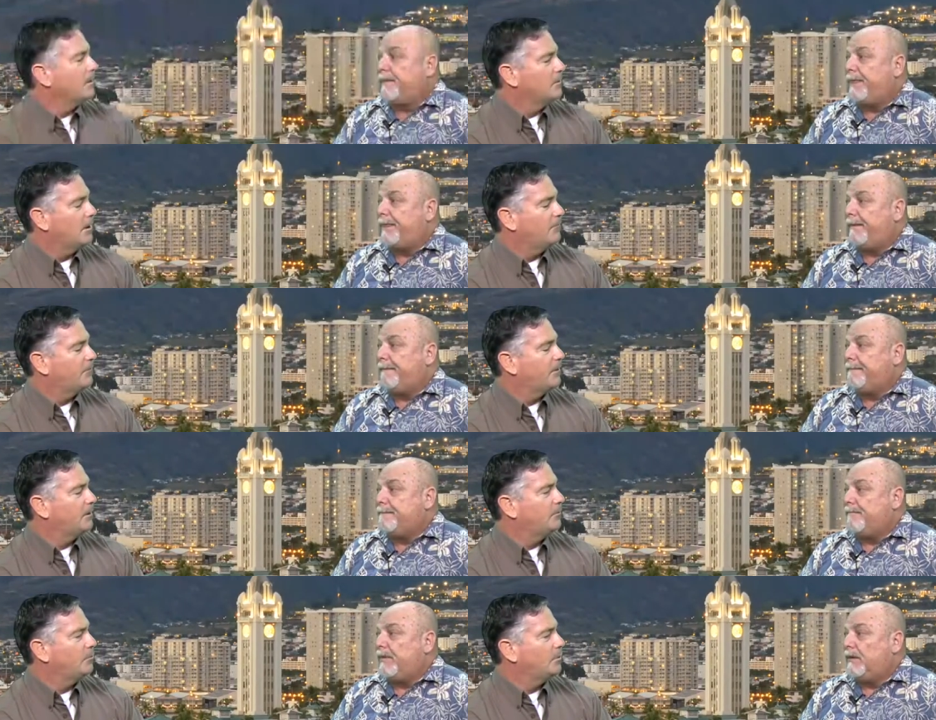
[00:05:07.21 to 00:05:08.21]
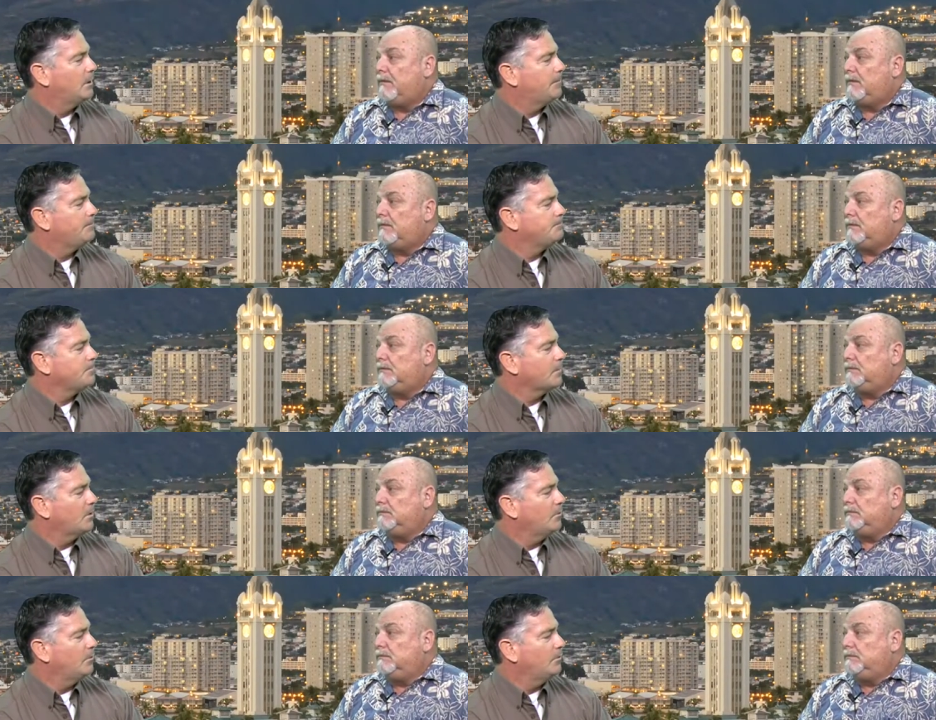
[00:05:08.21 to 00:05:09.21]
Speaker 1: I have a friend who um,
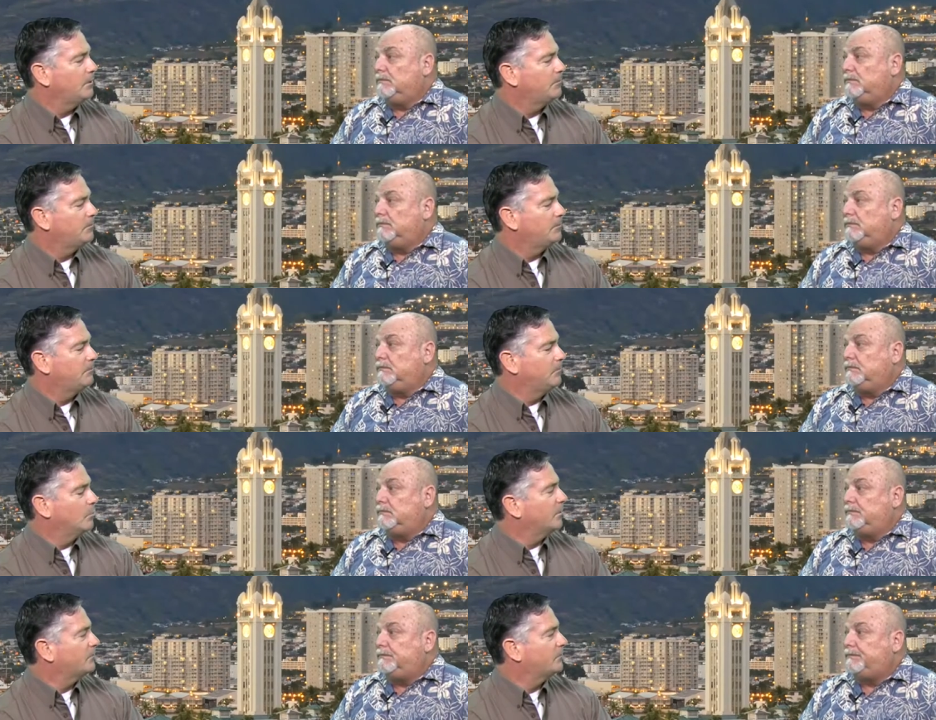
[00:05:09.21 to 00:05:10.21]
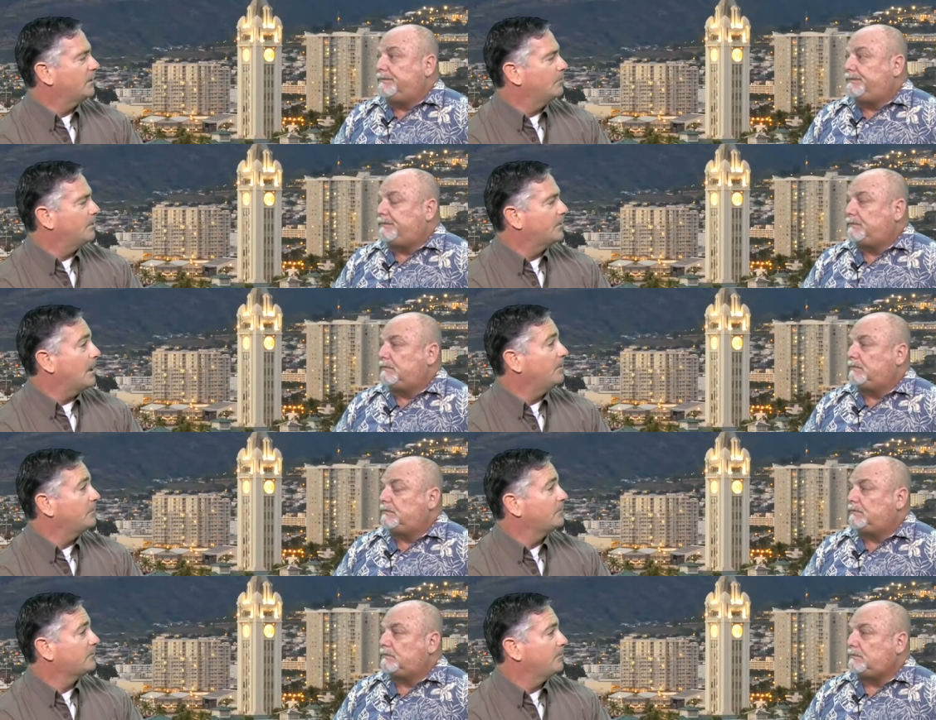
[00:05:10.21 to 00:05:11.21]
who works uh, with
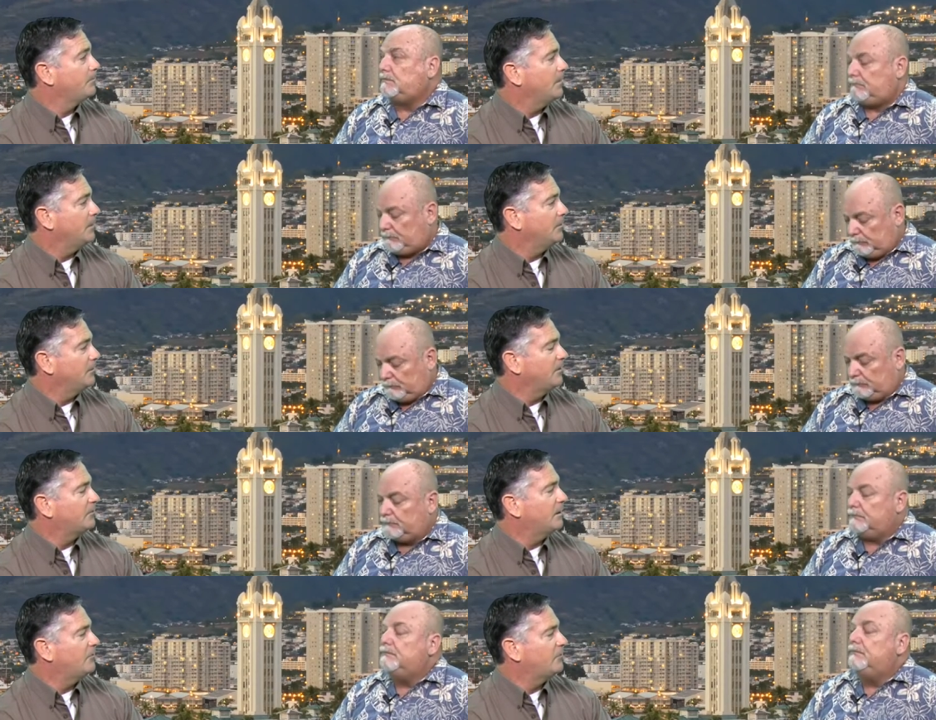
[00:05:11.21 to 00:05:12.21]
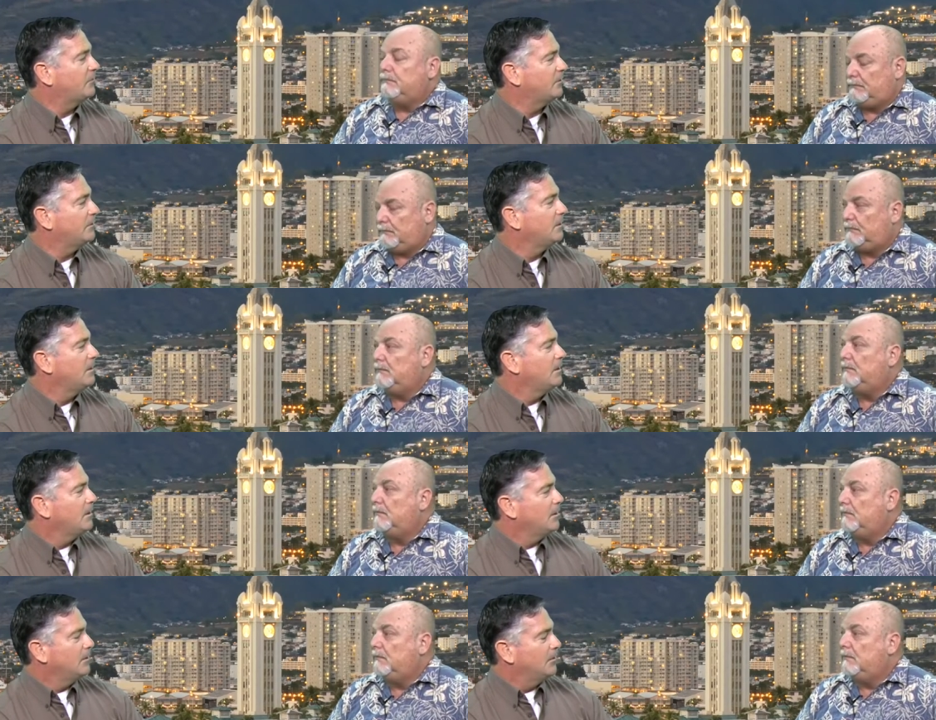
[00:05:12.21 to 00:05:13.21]
Cummins and their diesel engines, and
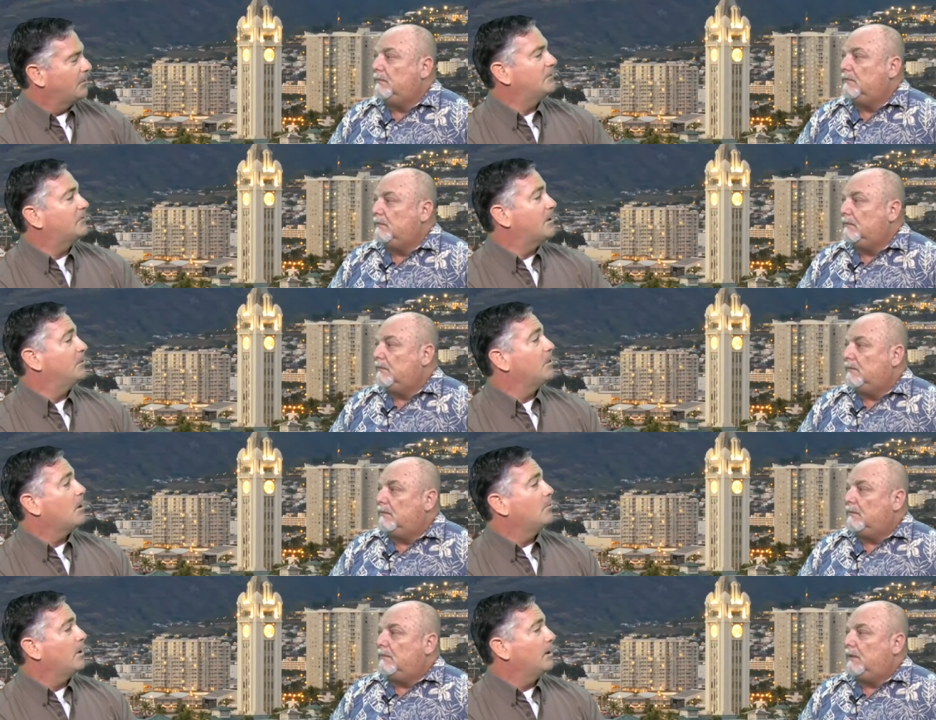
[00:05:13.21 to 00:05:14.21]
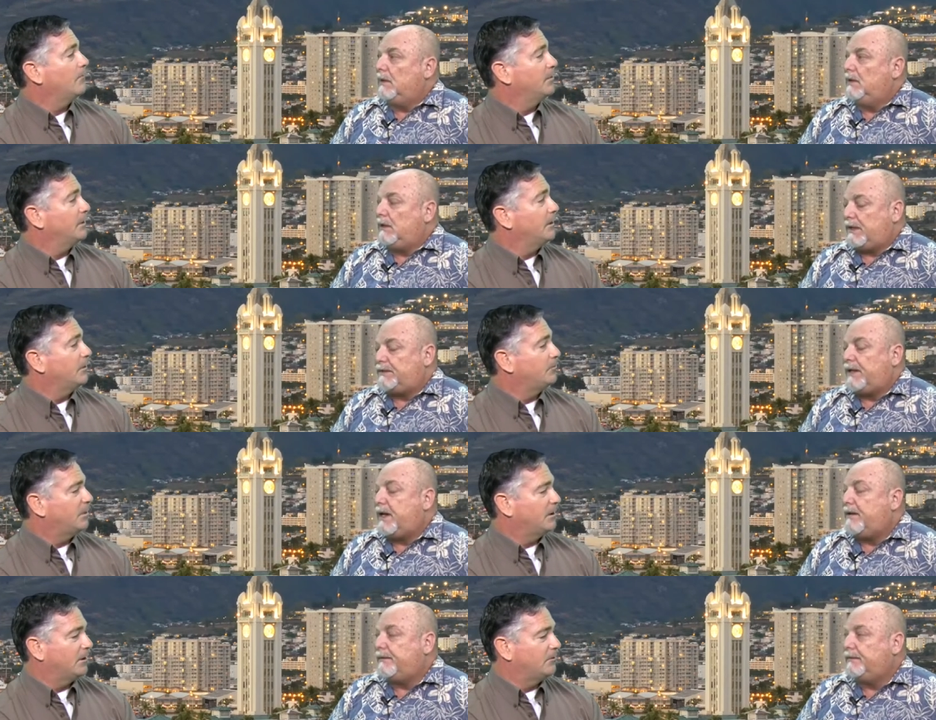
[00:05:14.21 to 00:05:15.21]
you know things have come a long way over the yes, years
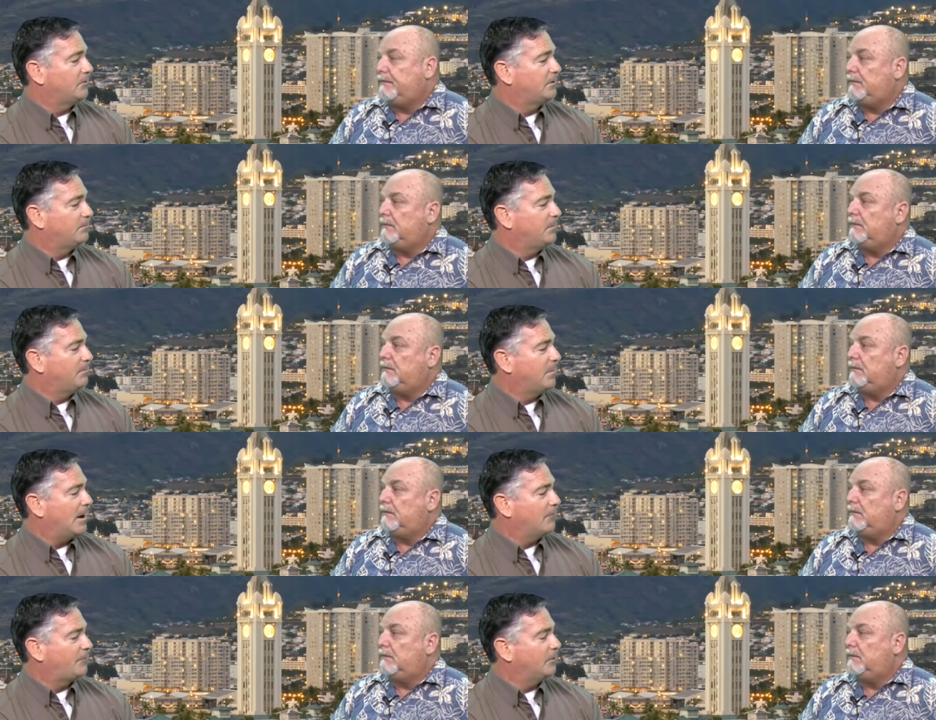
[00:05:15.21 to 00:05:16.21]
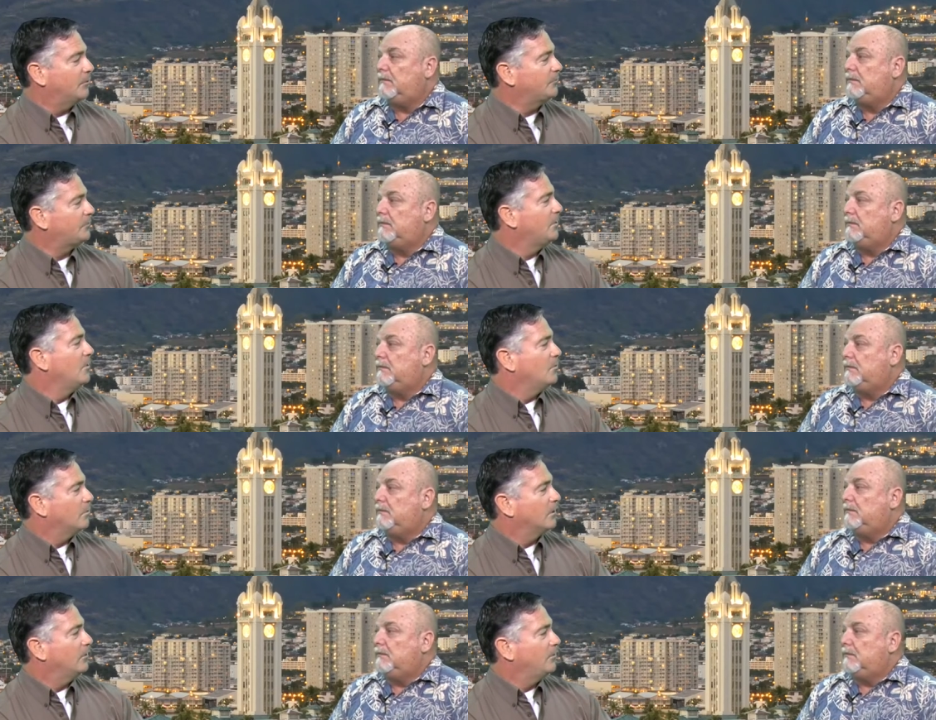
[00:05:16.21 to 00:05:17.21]
because biofuels
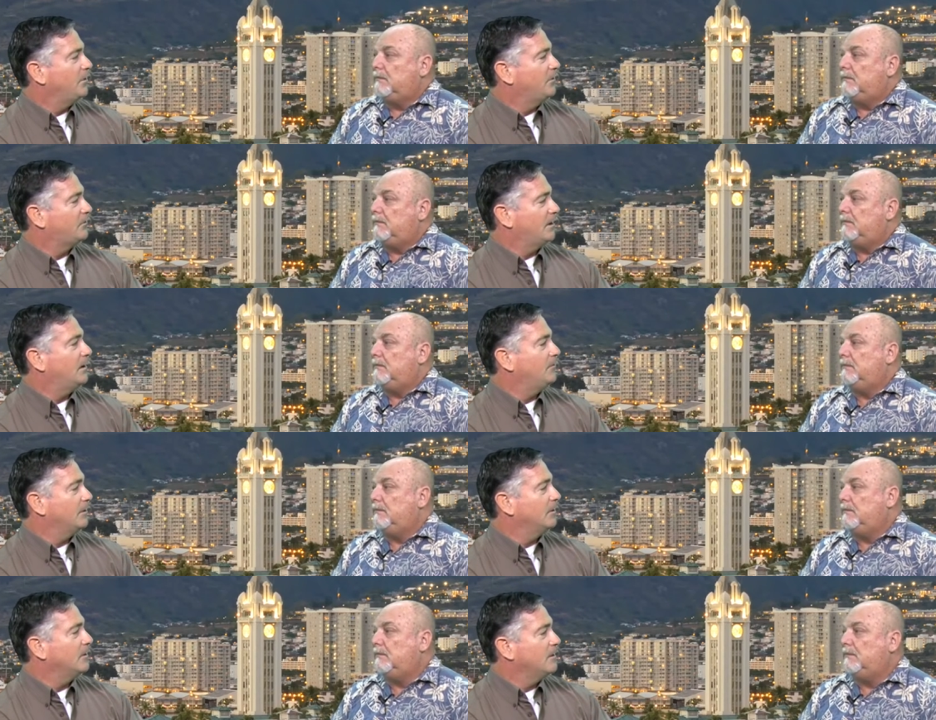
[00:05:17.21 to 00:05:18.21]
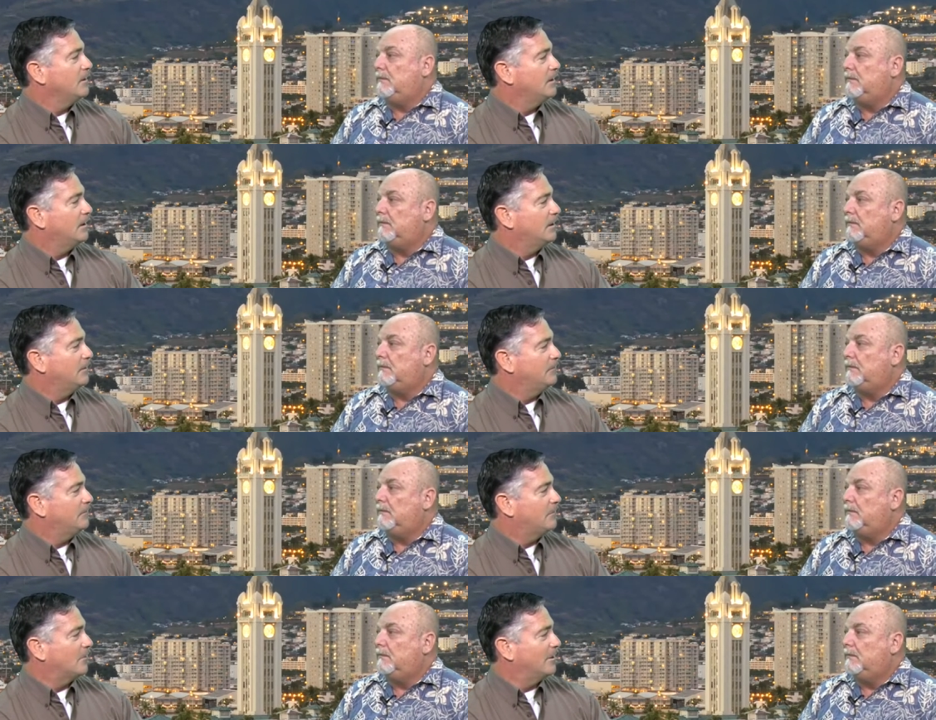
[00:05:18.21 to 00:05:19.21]
were going to be the savior uh, for